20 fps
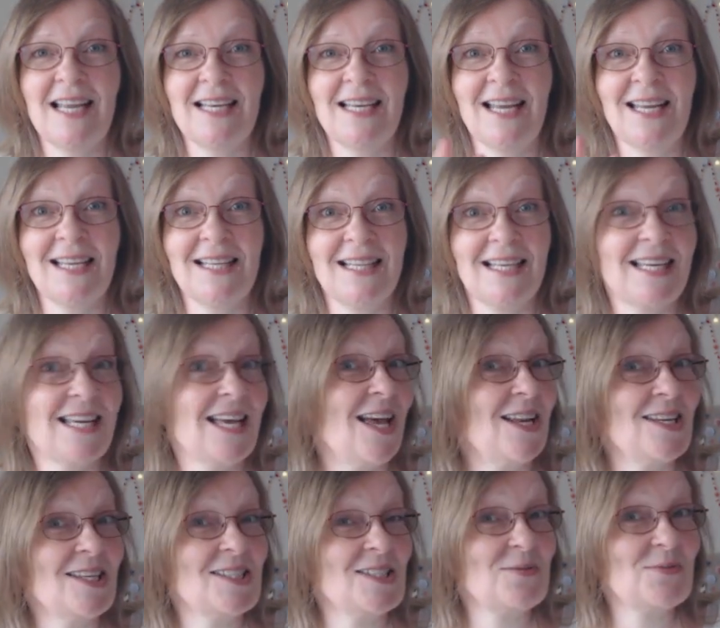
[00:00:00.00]
and I like
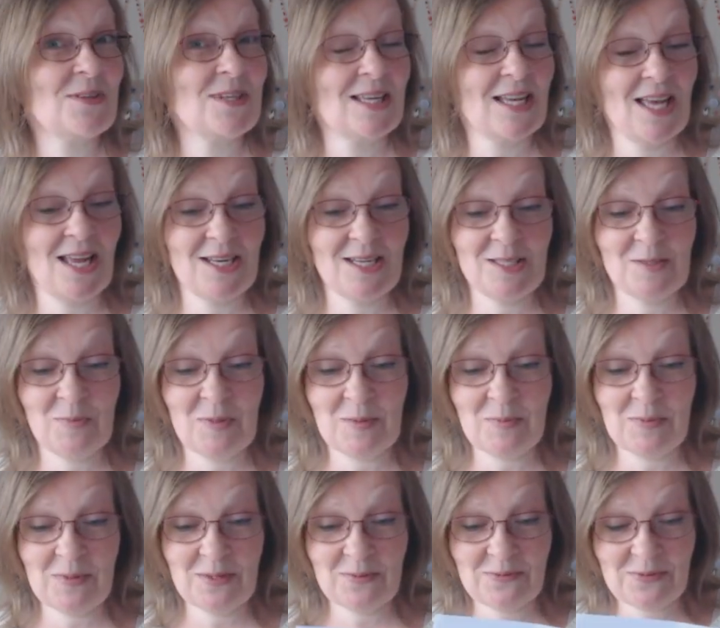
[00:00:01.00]
the different colours
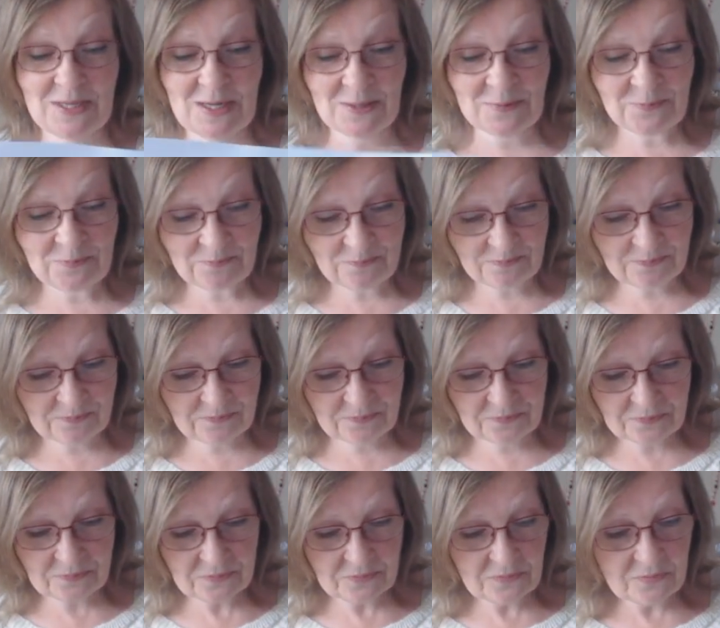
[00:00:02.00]
people have done.
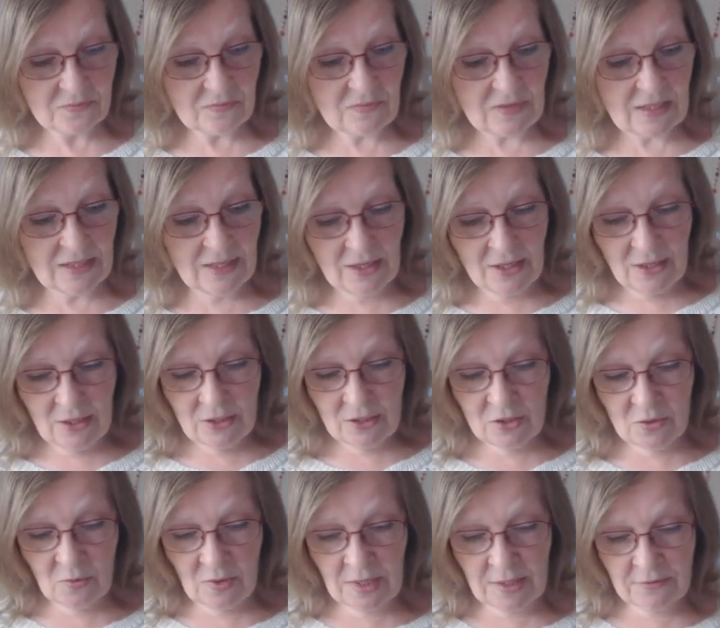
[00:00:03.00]

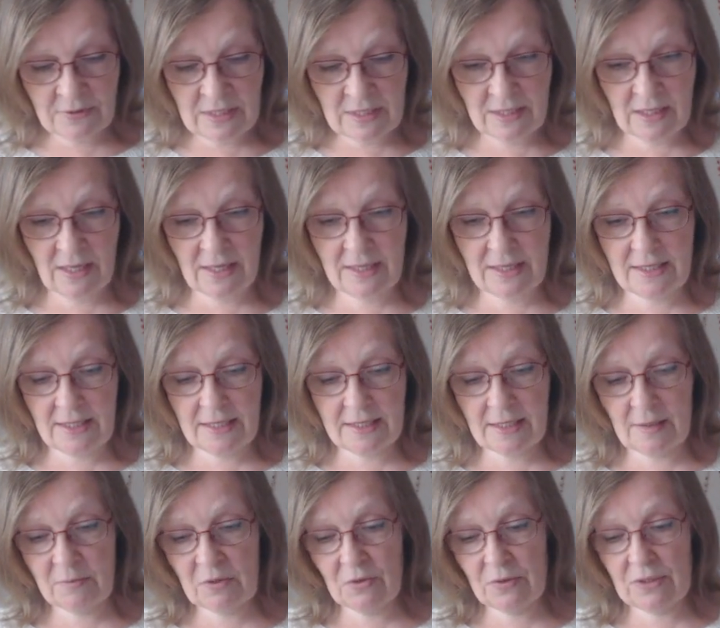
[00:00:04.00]
So I've decided
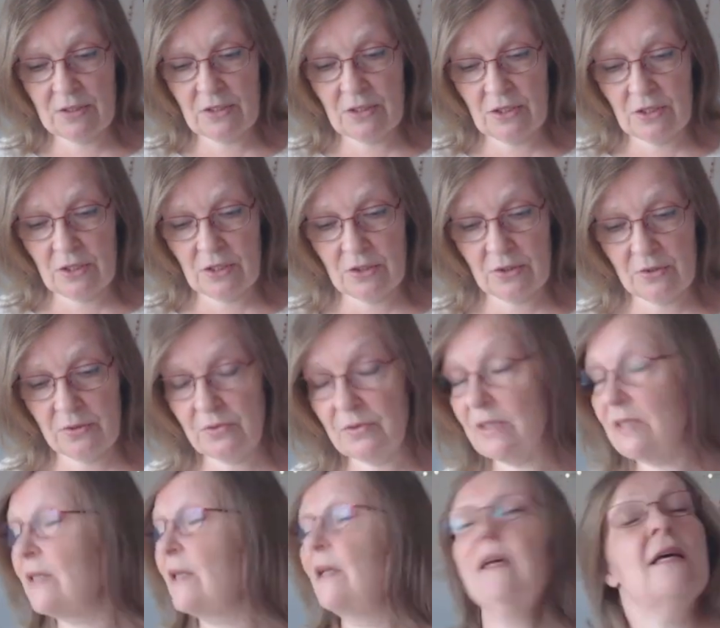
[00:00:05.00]
I'm going to
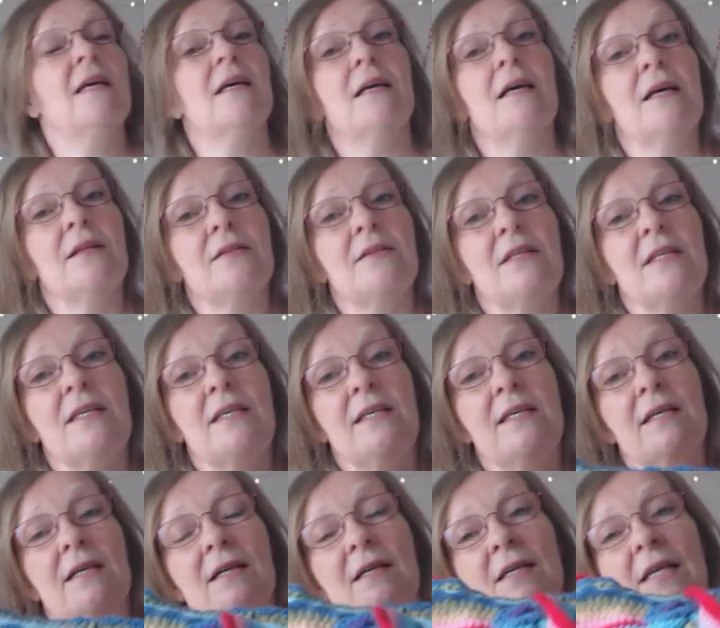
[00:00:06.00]
use
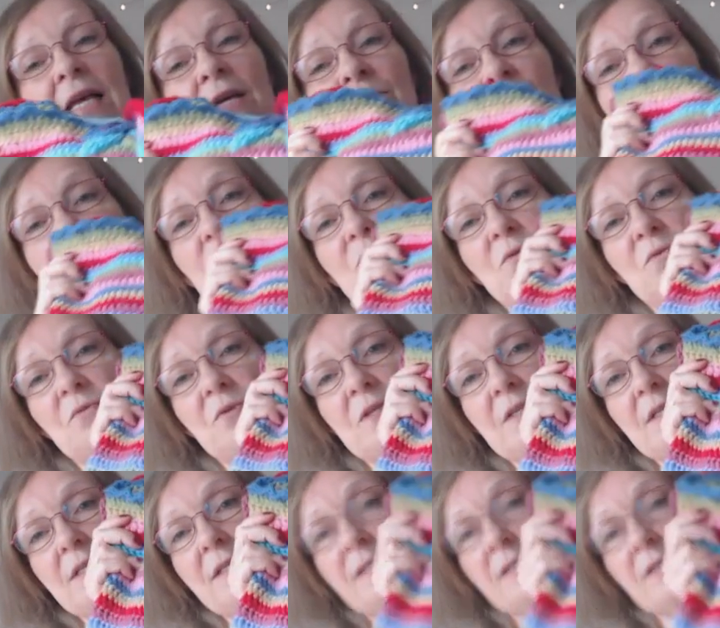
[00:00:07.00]
the
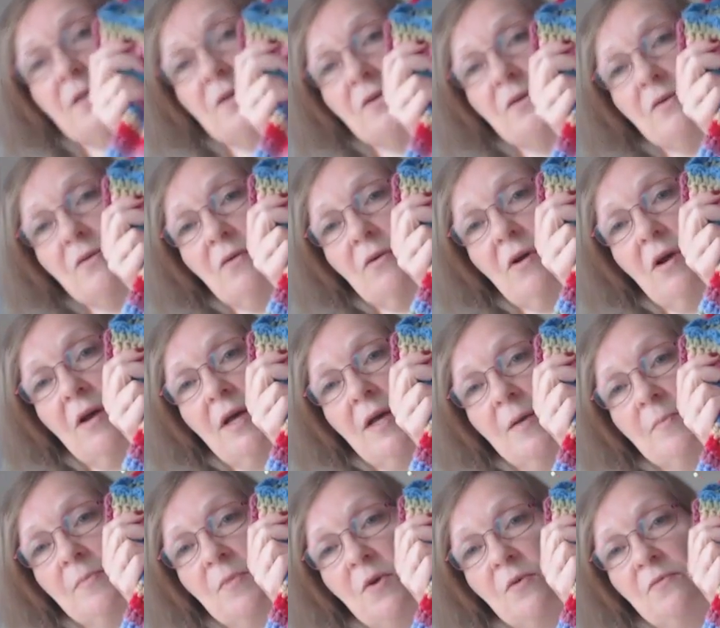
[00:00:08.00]
leftovers
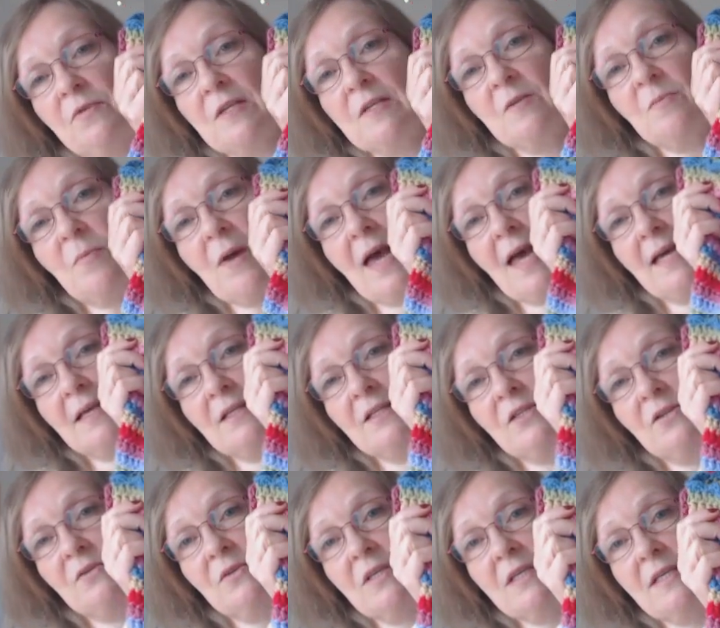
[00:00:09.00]
of this bag,
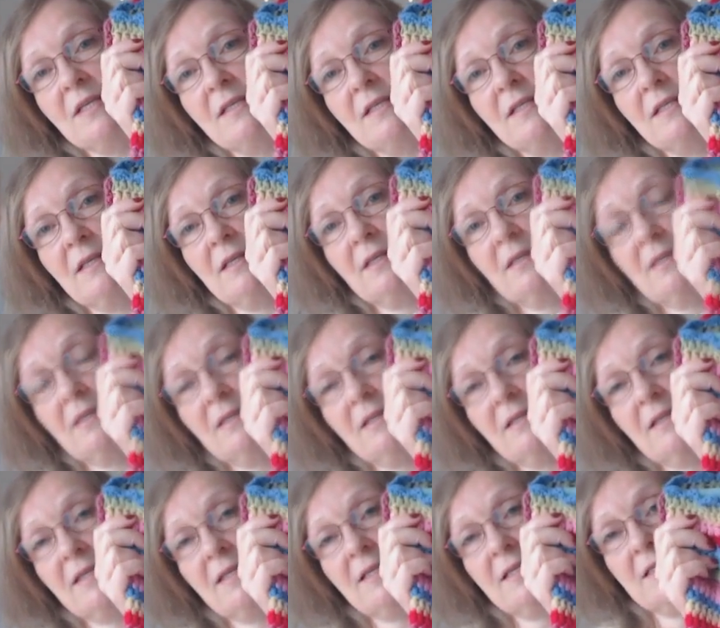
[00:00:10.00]
so these
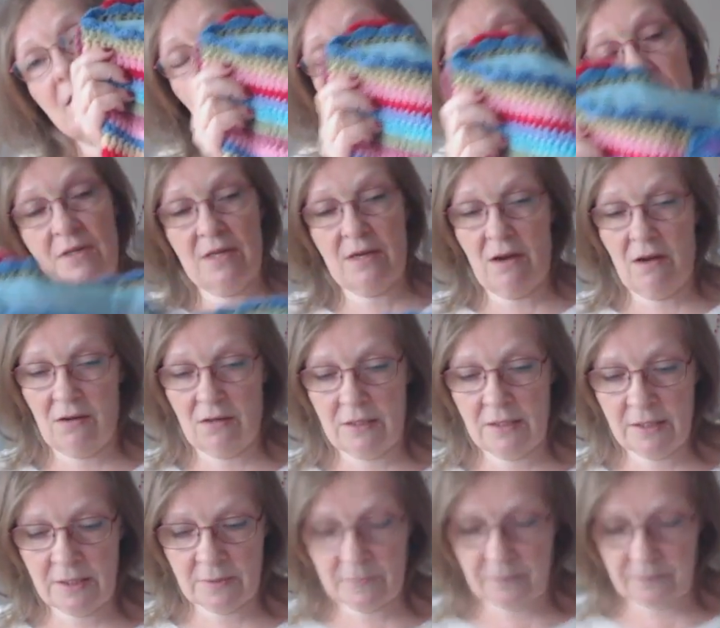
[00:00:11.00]
different
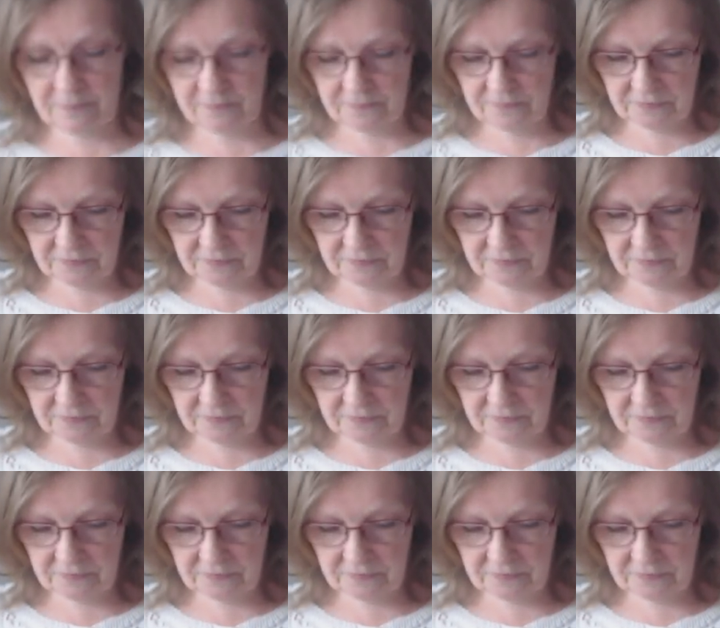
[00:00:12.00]
yarns,